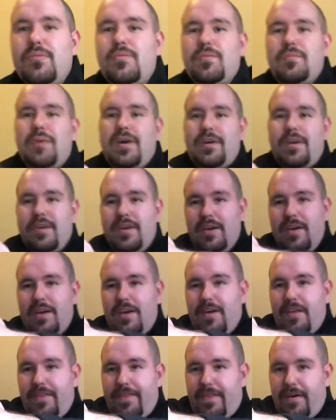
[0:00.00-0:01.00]
with my
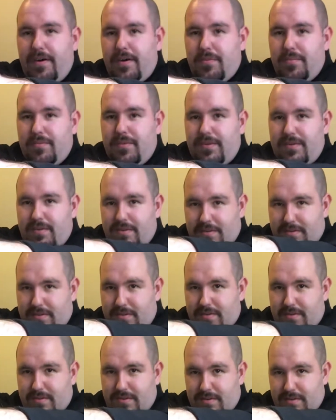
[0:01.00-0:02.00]
thumb
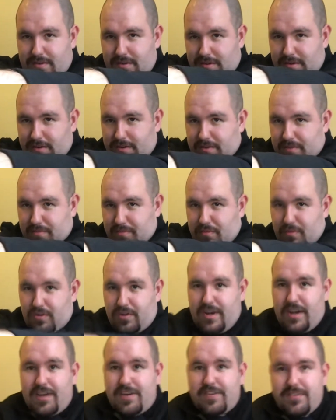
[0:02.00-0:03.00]
along the
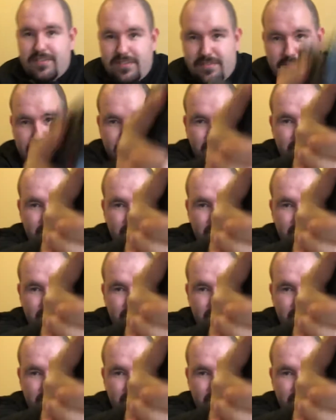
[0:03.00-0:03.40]
bore axis.